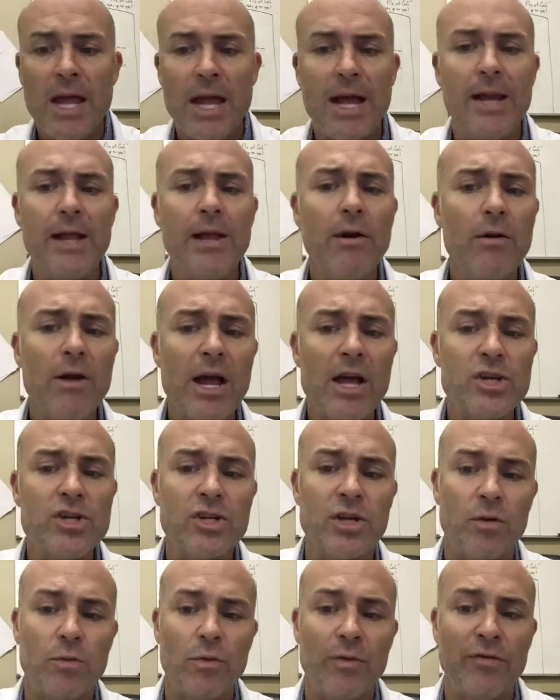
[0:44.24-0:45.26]
An
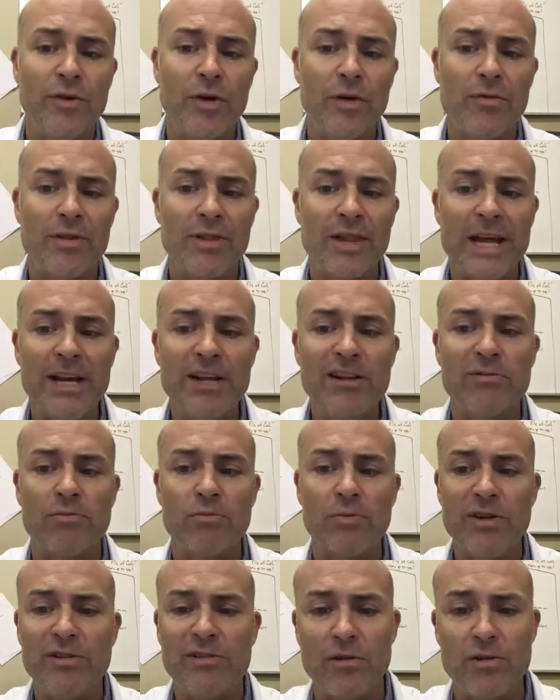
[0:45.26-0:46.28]
international review of the latest
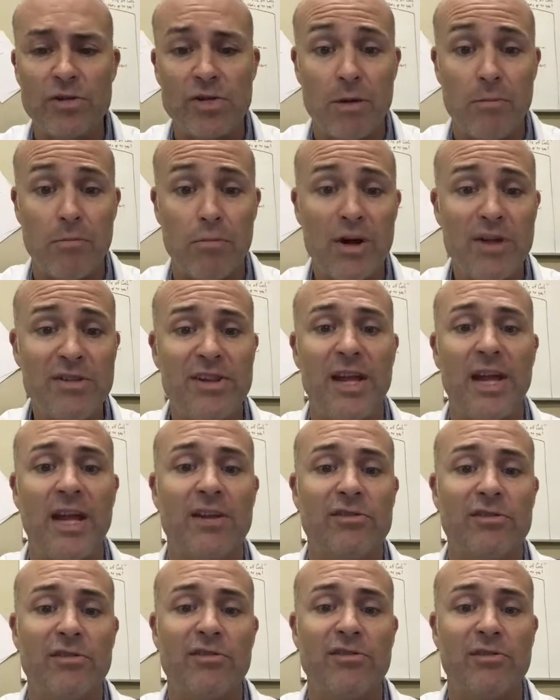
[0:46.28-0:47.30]
research on breast
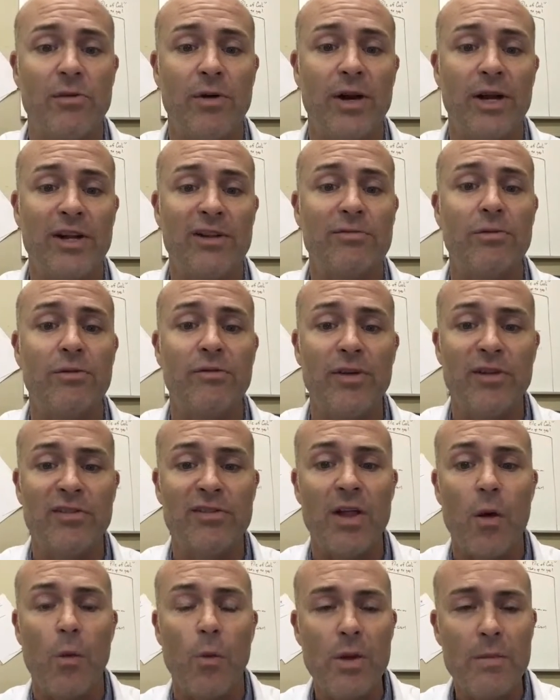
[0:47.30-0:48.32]
cancer screenings reveals
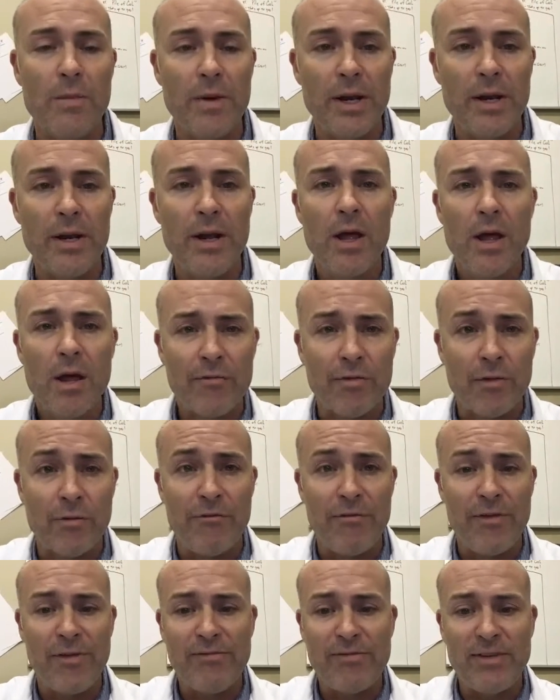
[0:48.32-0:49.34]
that women from
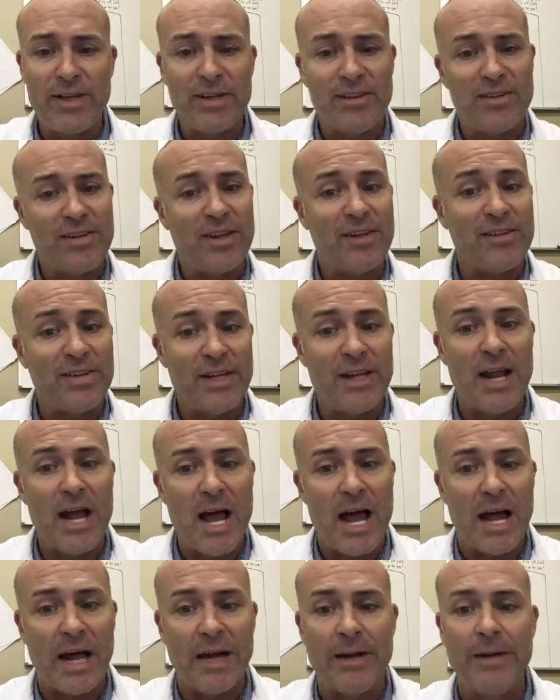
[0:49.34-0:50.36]
50 to
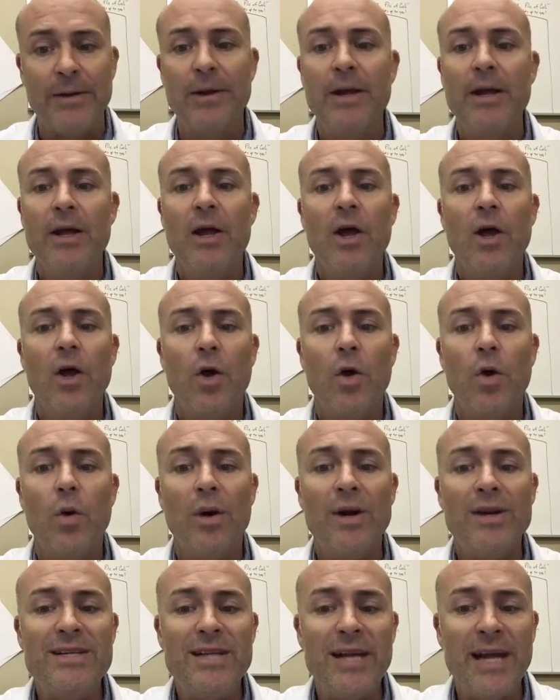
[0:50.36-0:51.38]
69
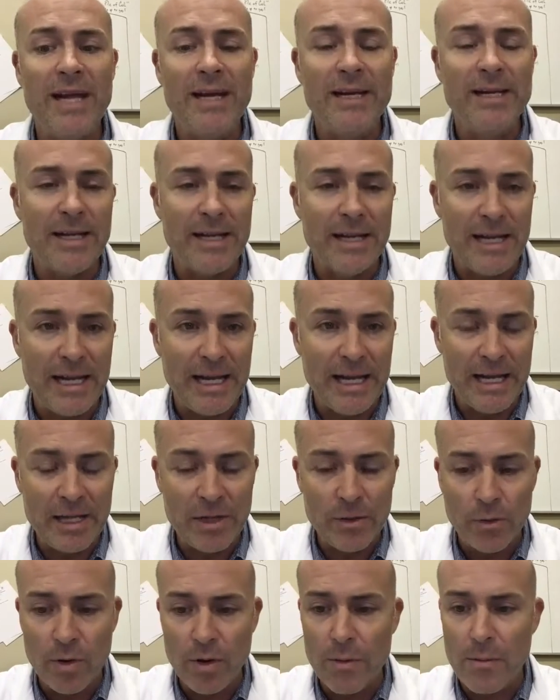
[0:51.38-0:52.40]
who attend an
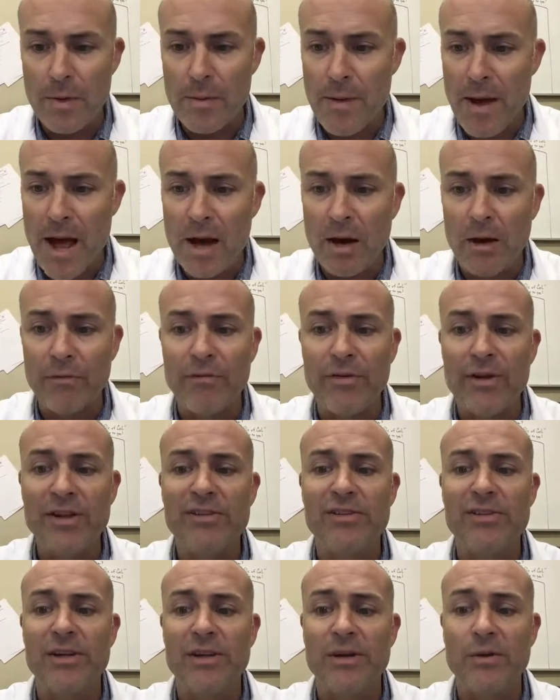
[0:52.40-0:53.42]
annual mammography
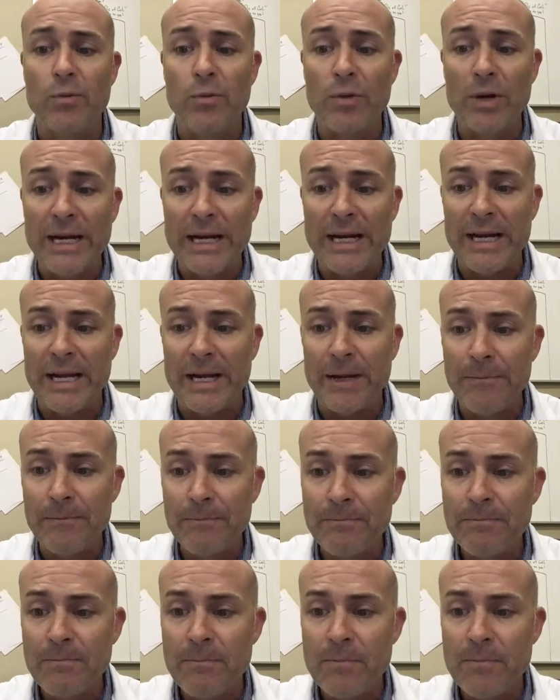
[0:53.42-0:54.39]
screening